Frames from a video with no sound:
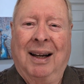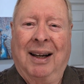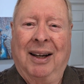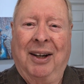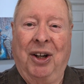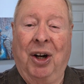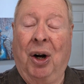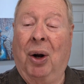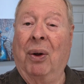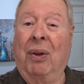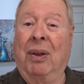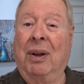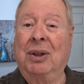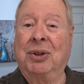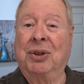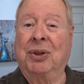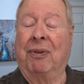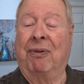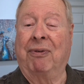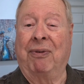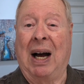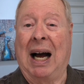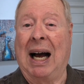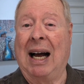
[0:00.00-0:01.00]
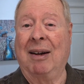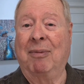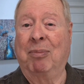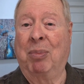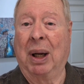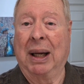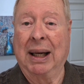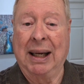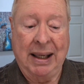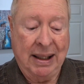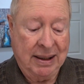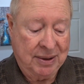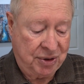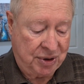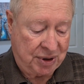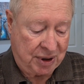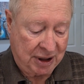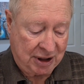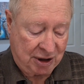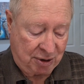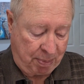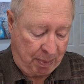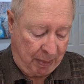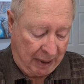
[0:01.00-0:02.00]
These are 5-blade,
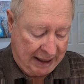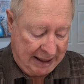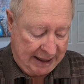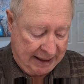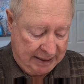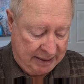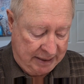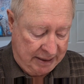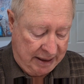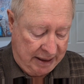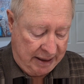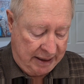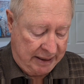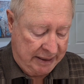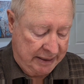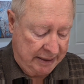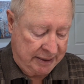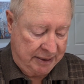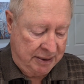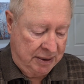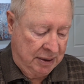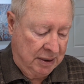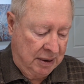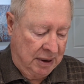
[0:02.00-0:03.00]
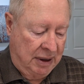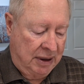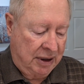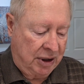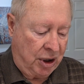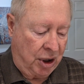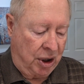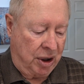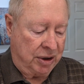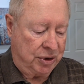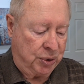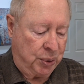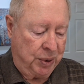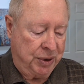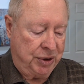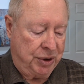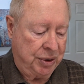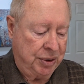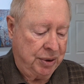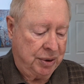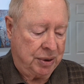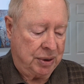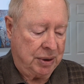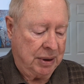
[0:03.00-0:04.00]
6-blade
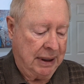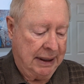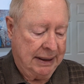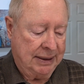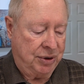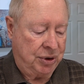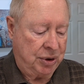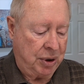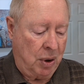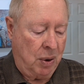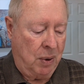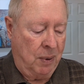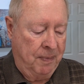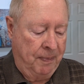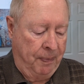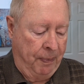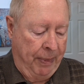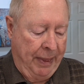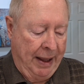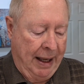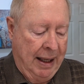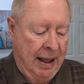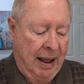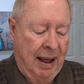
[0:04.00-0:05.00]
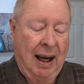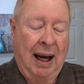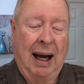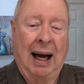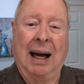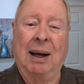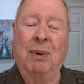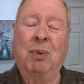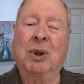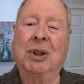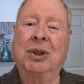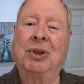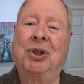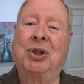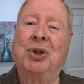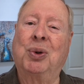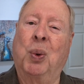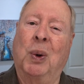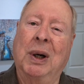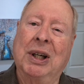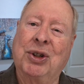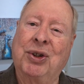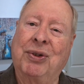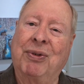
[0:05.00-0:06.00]
cartridges. And so I would
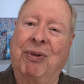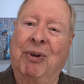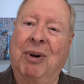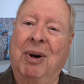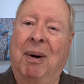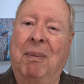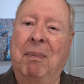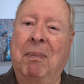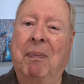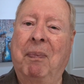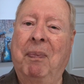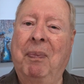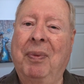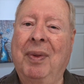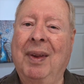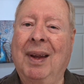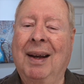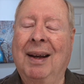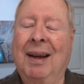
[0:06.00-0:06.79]
switch from